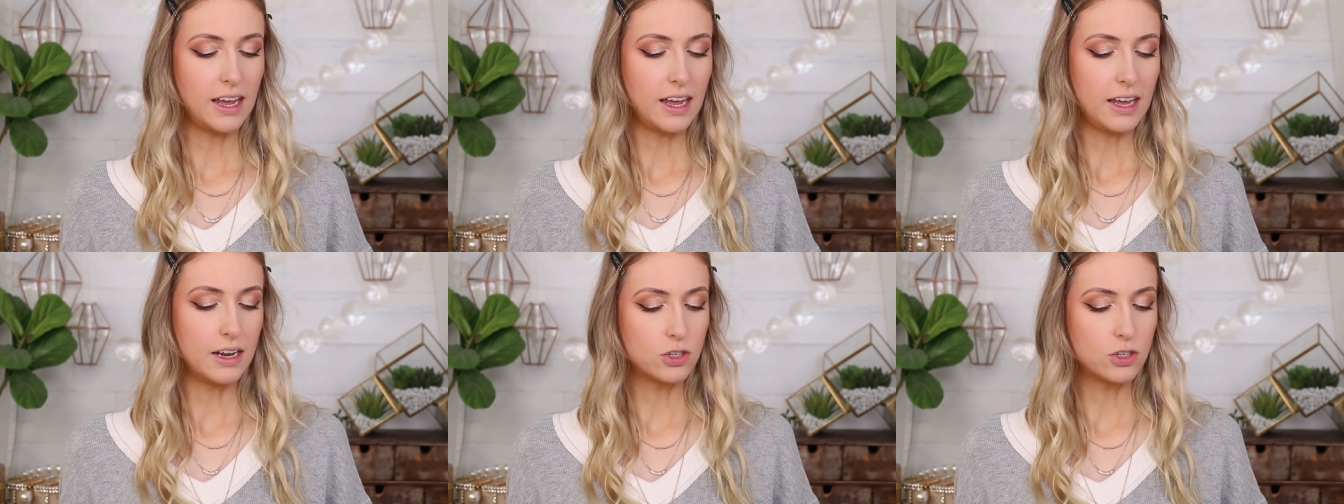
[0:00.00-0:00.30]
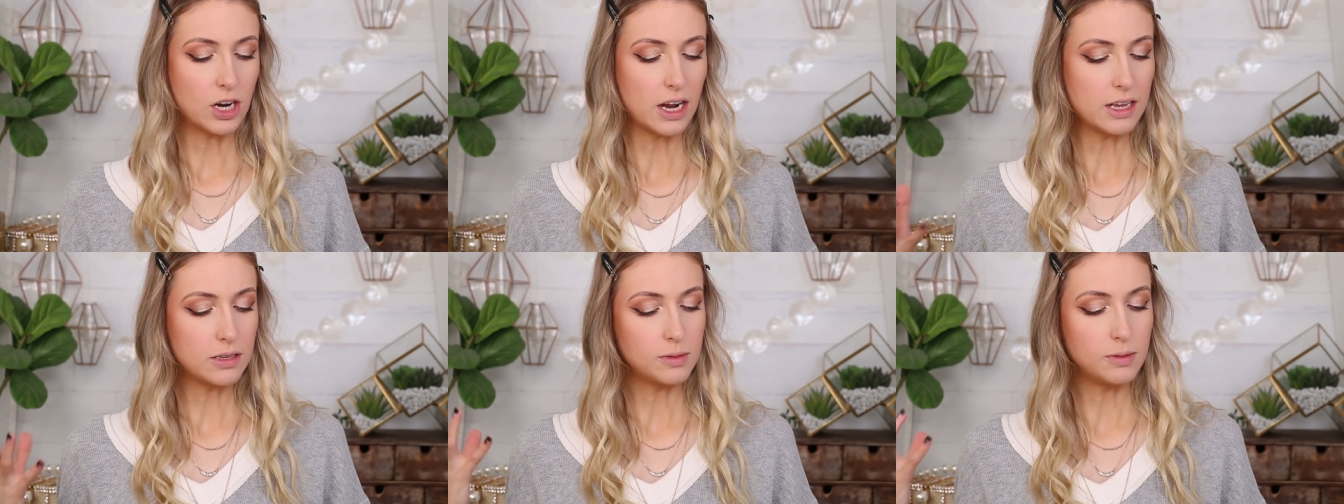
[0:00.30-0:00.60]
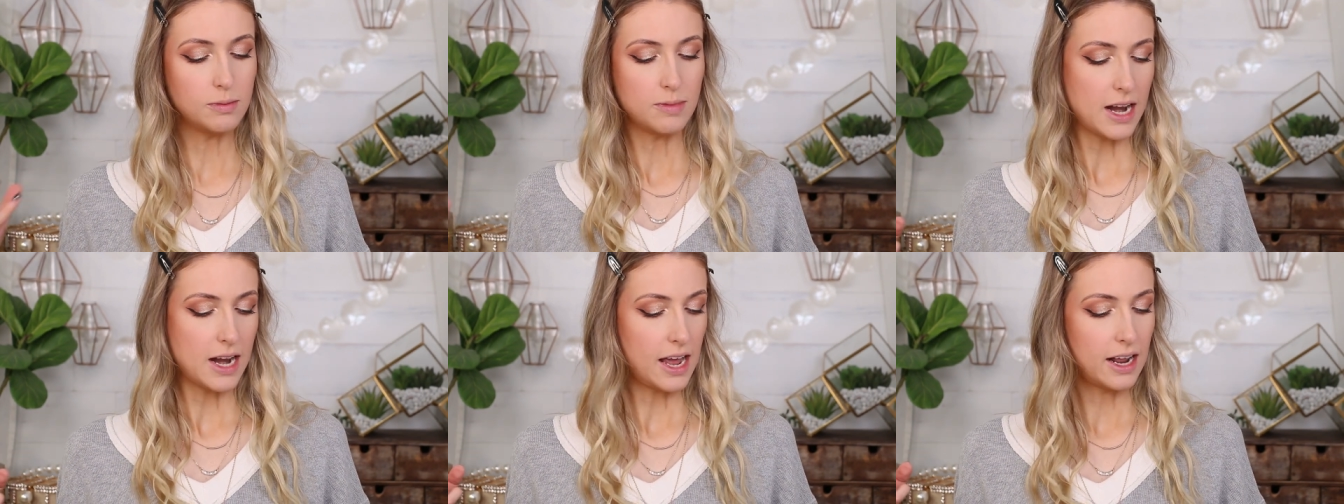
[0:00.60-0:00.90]
it drives
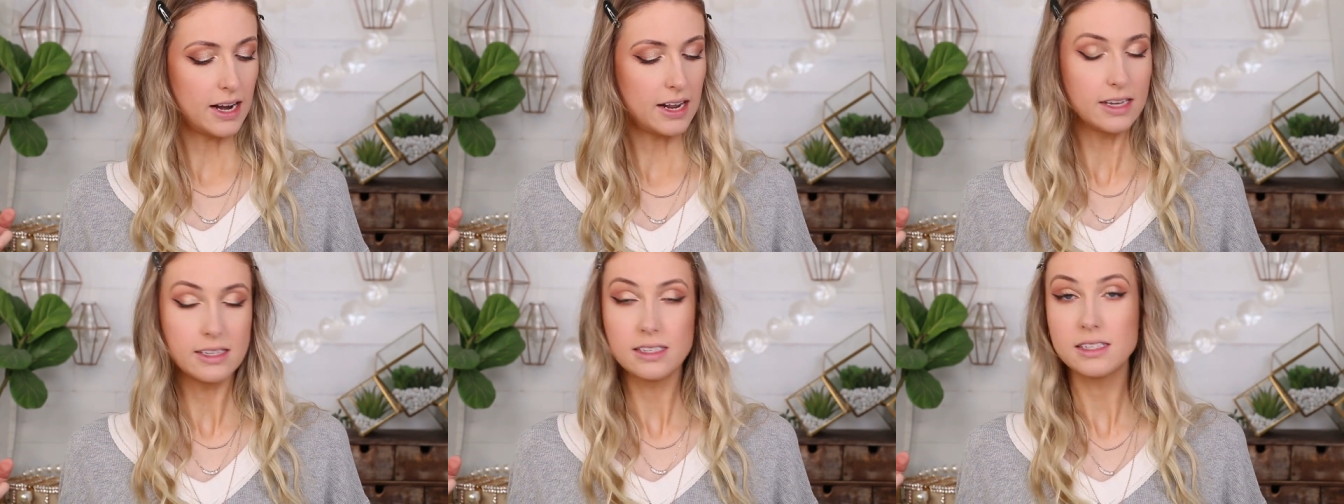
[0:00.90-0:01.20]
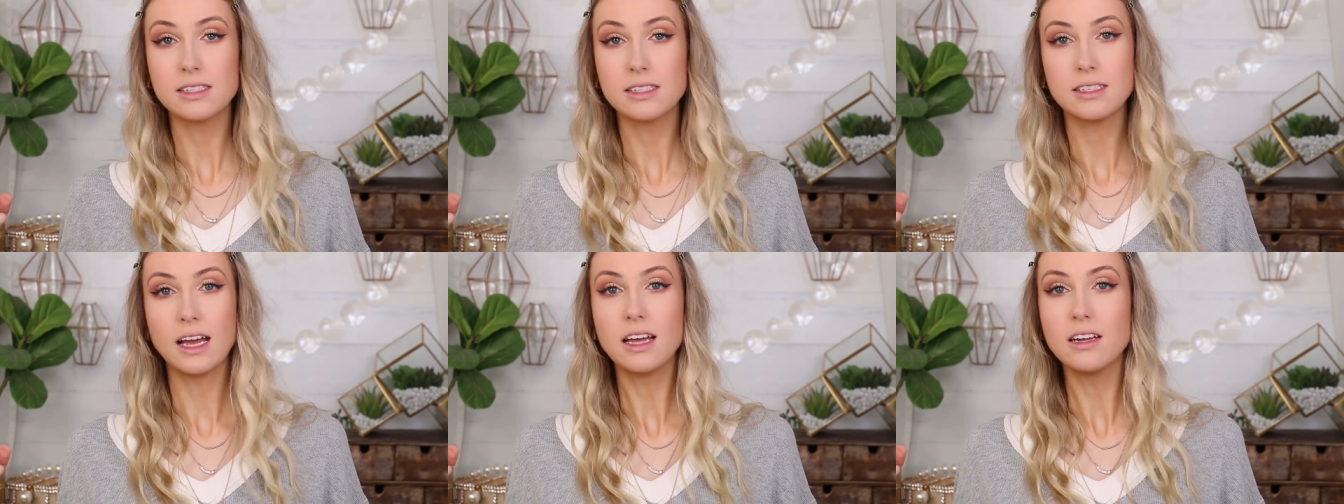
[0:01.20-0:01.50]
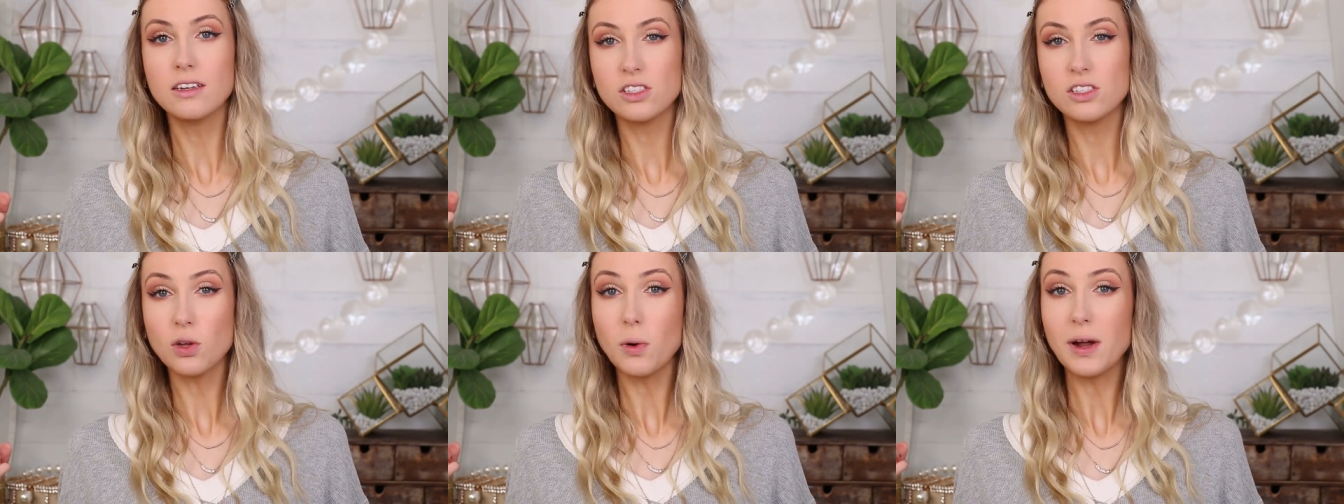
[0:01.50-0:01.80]
me bananas,
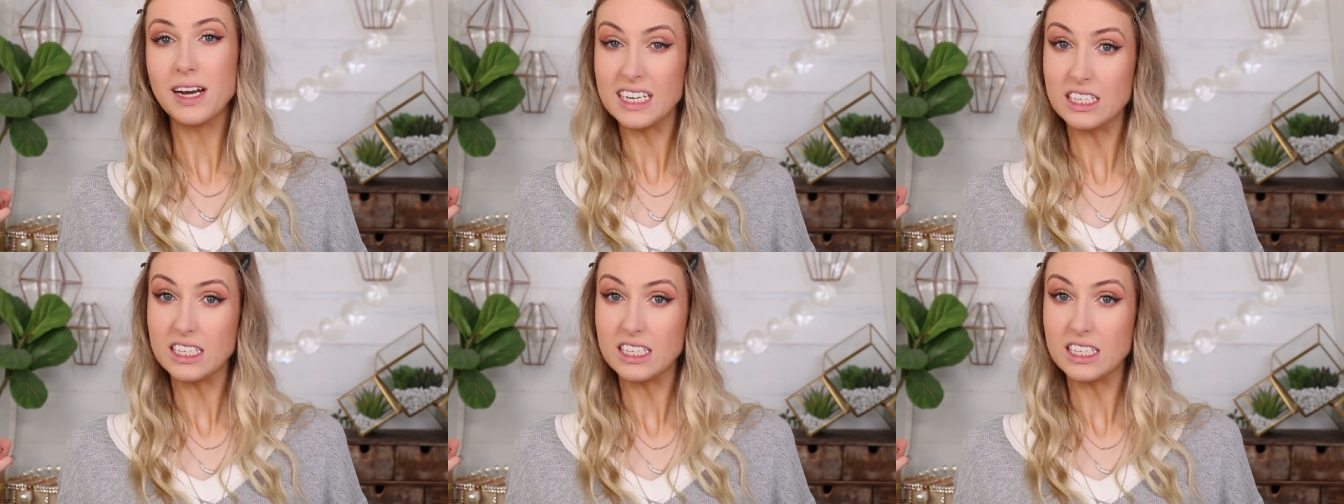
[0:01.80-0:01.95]
and so I